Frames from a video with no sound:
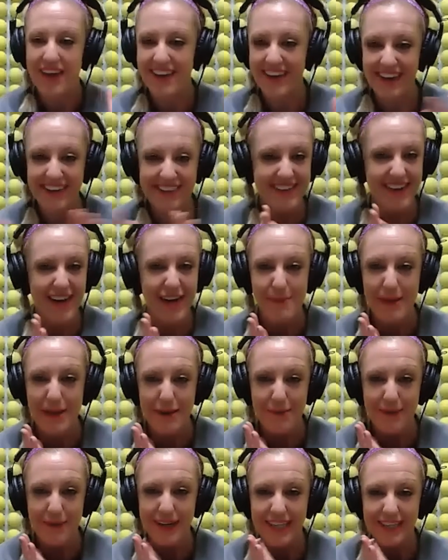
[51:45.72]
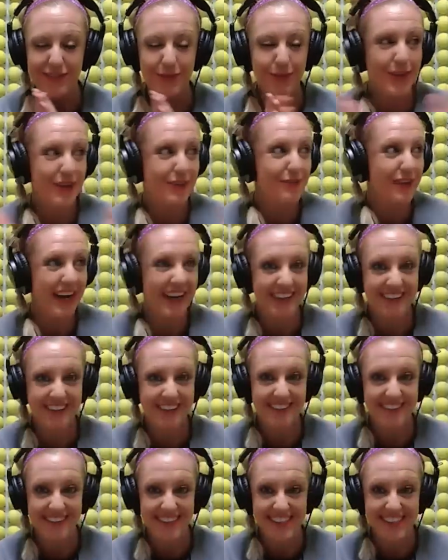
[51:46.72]
next time anyone asks, what
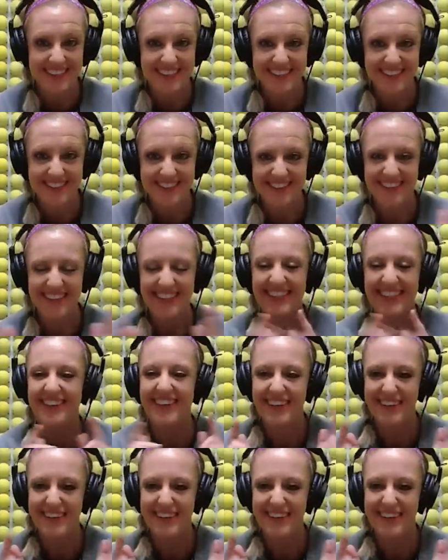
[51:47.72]
racket is Andy using?